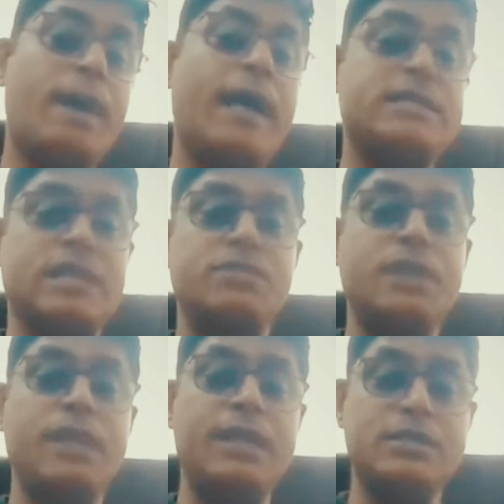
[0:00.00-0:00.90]
past
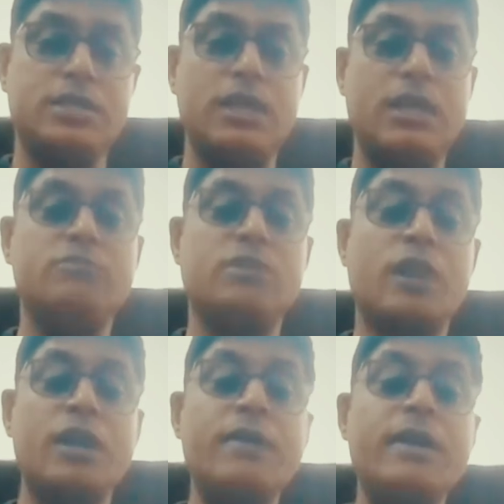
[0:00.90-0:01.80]
experience in terms of
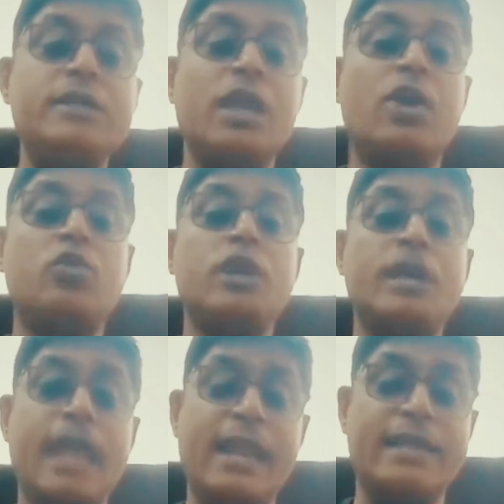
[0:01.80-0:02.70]
the reaching out to the
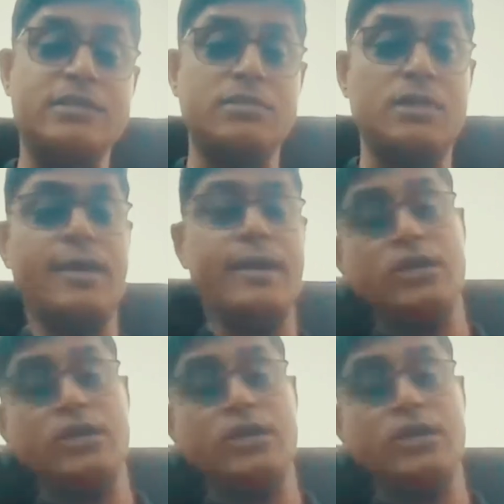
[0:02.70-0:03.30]
retail customer.